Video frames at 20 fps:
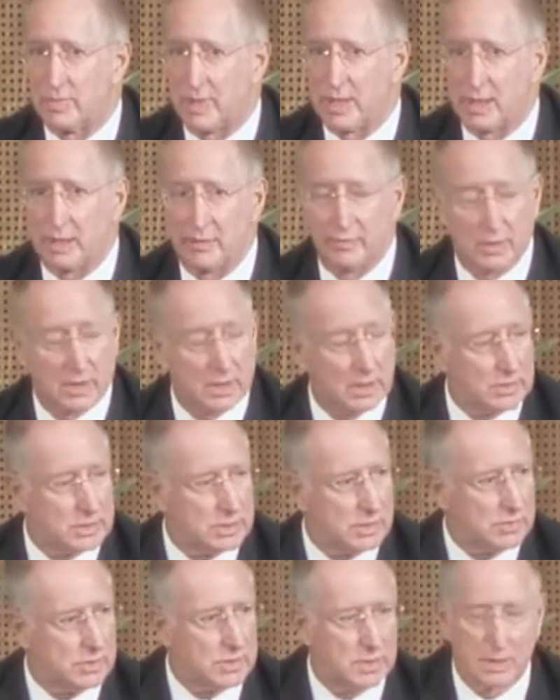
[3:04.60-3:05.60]
behaviour that I
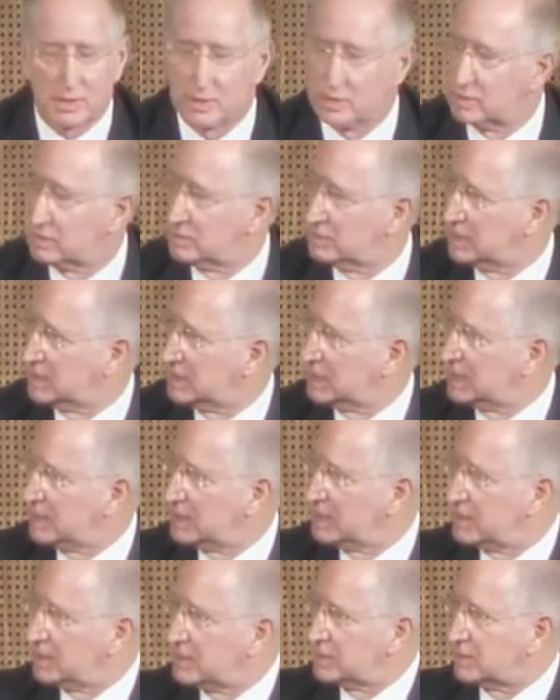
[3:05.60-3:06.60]
was interested
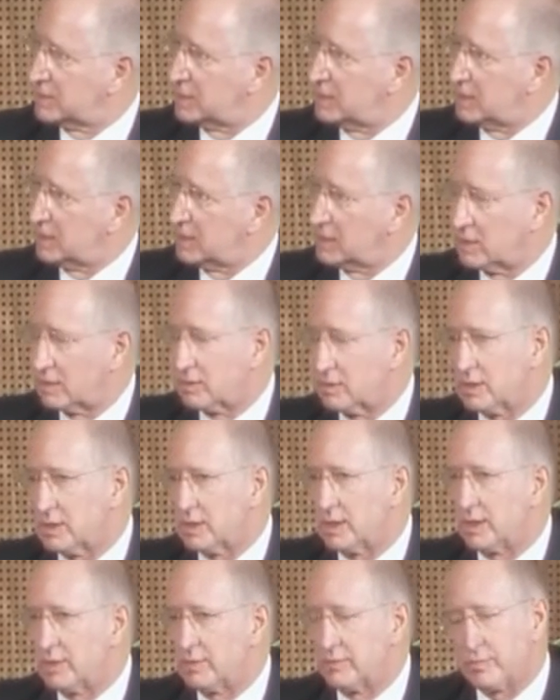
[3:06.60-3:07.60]
to hear
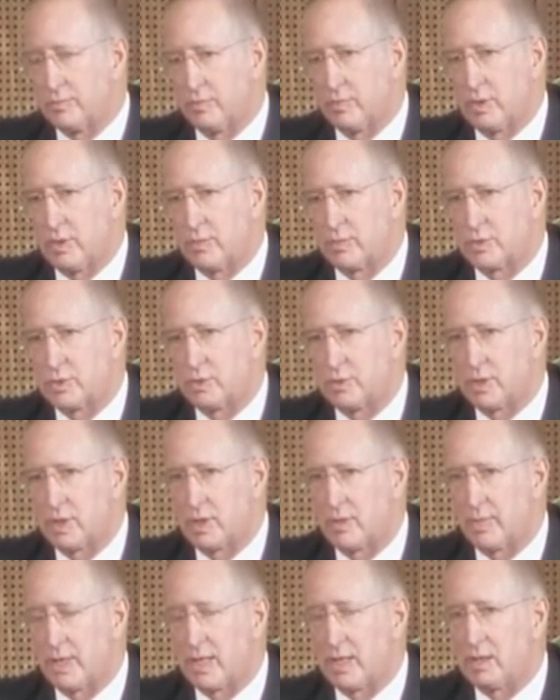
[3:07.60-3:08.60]
William
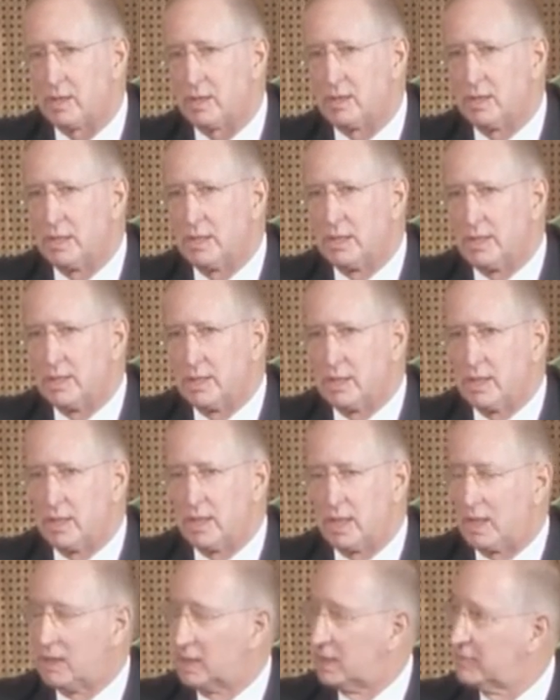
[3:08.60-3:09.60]
talking about,
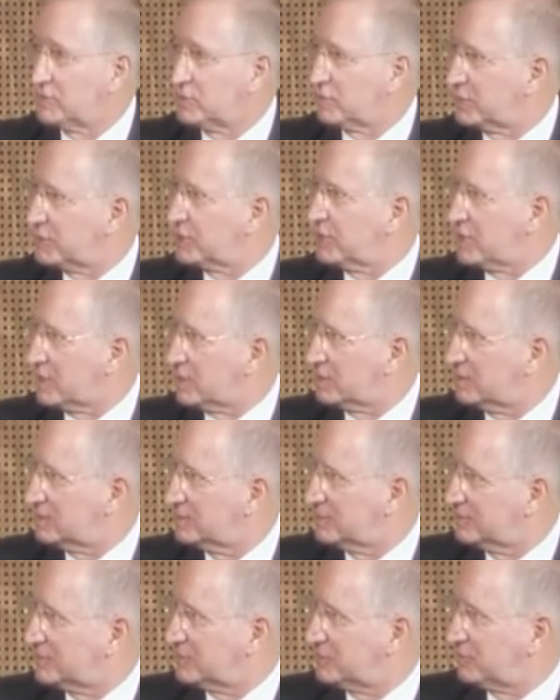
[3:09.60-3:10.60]
and it gives you a shock
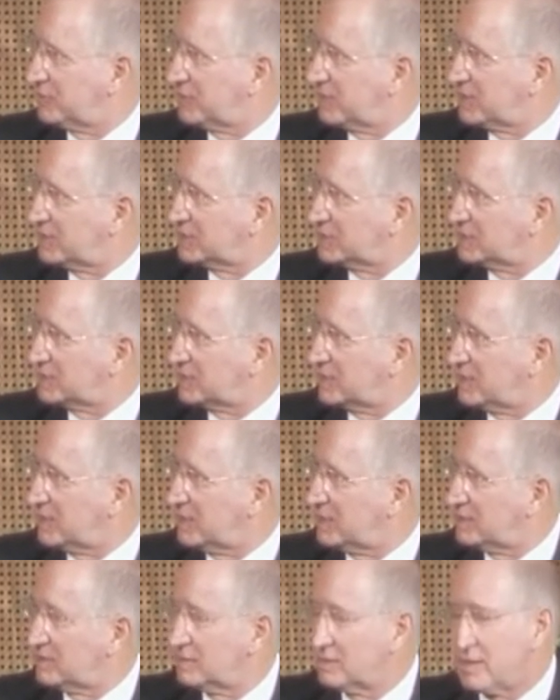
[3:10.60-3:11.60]
to realise just
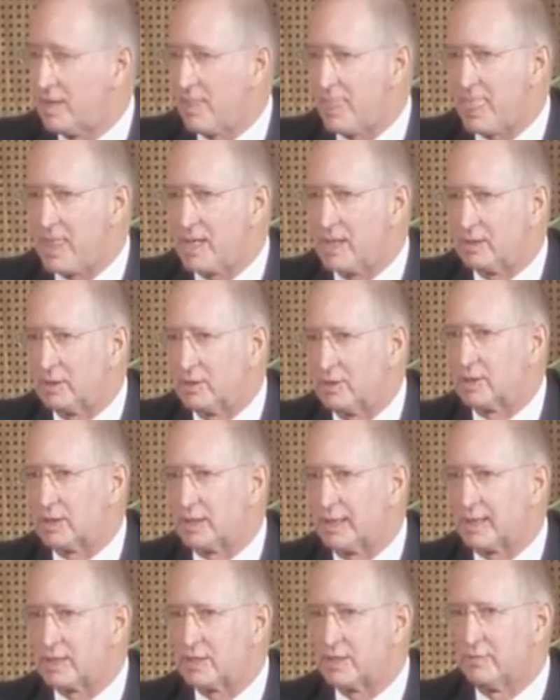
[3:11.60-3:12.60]
how
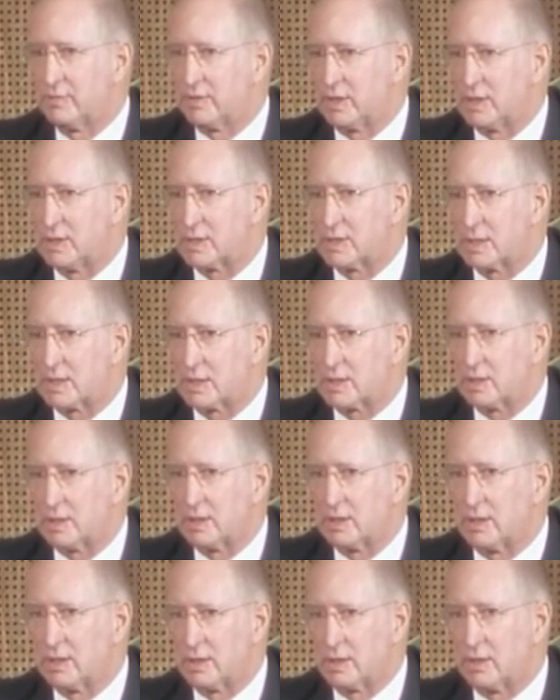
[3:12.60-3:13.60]
little activity is
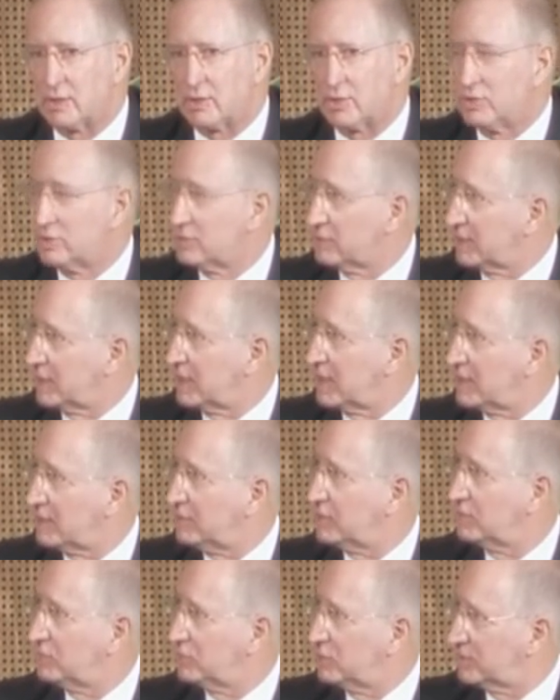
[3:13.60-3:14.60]
actually occurring now
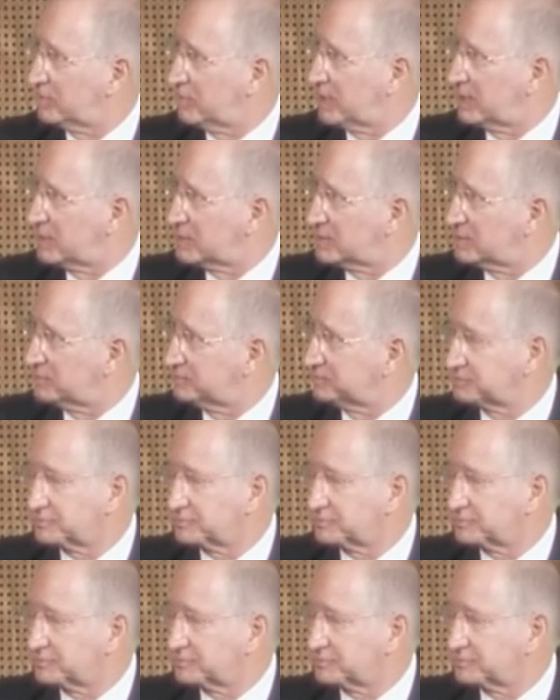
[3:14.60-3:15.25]
in the workplace.